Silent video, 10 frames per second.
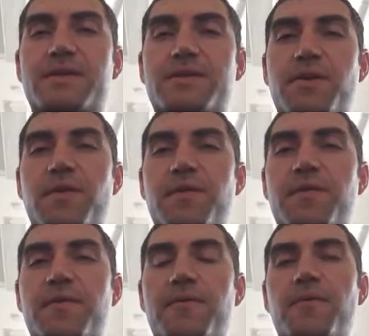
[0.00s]
So
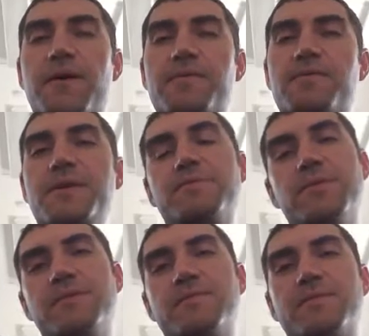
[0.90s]
what
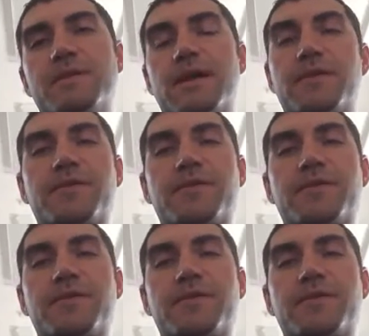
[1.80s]
people, and a